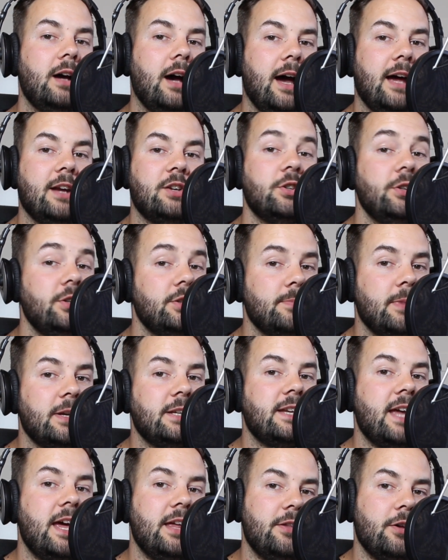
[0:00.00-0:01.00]
I actually used my
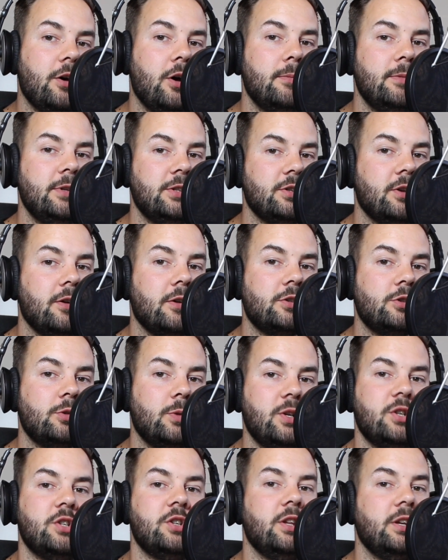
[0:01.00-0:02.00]
Death Army, so I
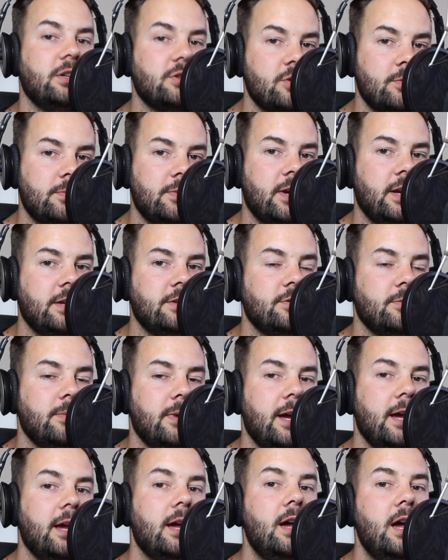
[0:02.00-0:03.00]
switched things up a little
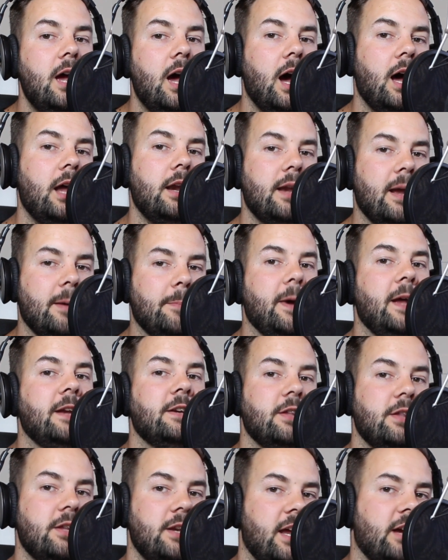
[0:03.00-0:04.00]
bit, and I
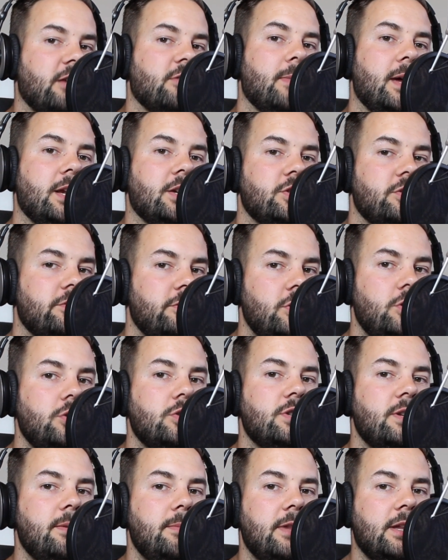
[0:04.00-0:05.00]
painted the Necromancer and
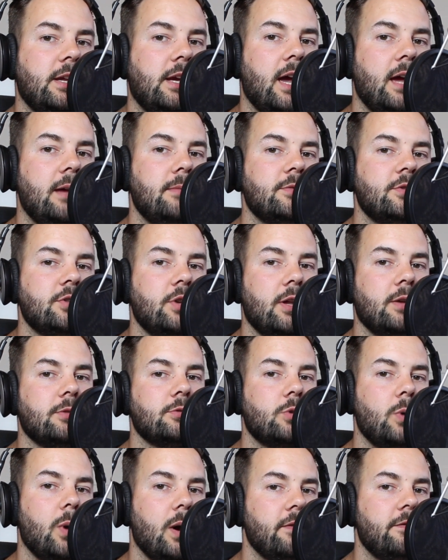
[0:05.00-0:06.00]
used him in the game, so that
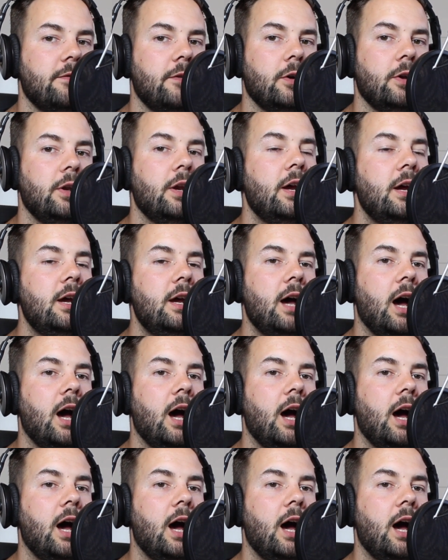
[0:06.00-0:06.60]
was quite fun.